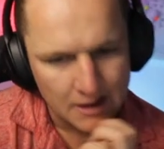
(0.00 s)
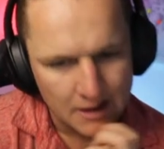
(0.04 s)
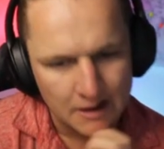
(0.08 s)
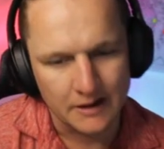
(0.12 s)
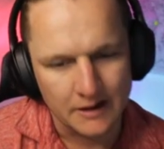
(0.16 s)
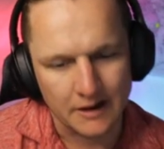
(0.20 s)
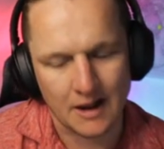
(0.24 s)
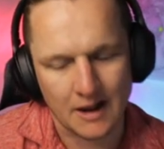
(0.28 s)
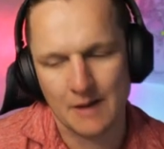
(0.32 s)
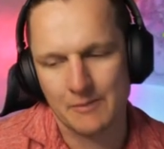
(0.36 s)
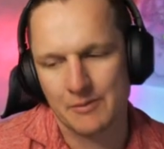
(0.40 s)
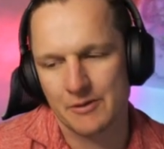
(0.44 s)

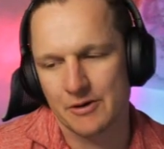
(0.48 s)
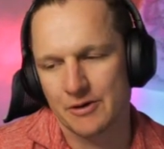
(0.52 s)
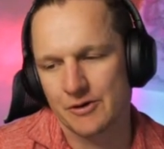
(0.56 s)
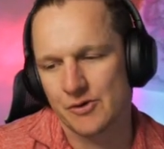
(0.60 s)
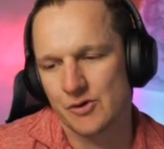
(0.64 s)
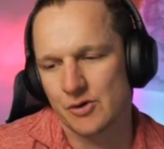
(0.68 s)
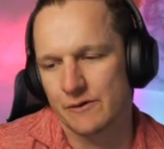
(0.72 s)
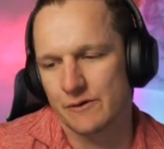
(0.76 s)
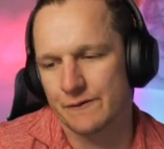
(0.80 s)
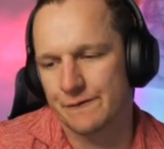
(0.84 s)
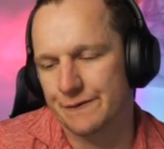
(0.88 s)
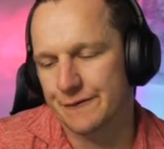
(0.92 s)
Gabriel's
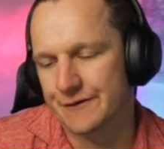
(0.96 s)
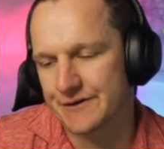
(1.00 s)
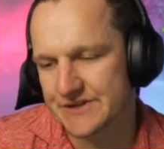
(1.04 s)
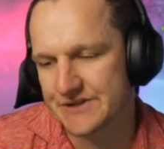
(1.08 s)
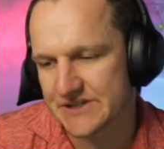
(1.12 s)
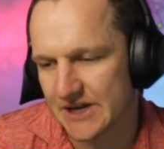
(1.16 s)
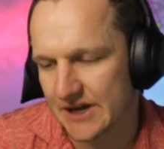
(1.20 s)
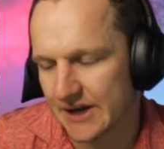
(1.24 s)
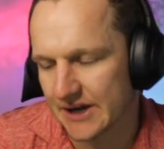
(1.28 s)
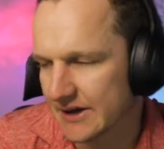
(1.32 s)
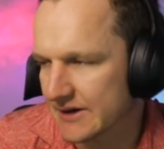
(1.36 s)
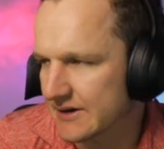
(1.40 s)
off for a
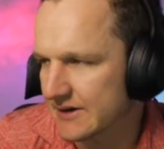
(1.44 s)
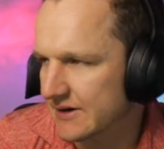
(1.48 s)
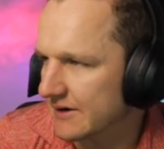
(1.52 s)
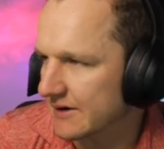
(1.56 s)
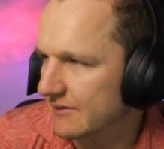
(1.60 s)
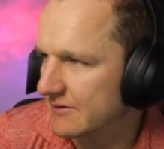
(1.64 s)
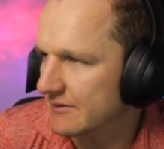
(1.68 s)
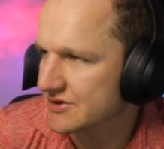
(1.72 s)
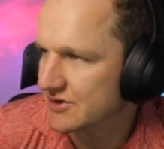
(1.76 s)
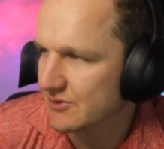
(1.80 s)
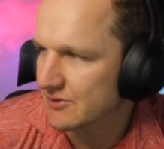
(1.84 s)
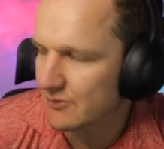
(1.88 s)
second. I'm
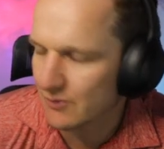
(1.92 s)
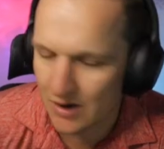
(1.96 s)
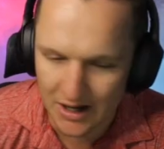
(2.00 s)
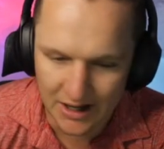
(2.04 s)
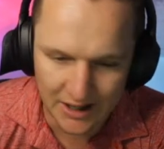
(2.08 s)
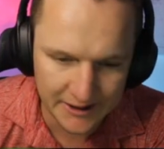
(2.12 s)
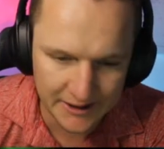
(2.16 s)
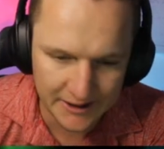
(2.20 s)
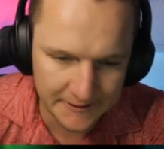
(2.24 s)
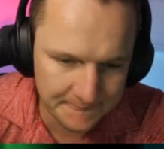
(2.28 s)
not sure why.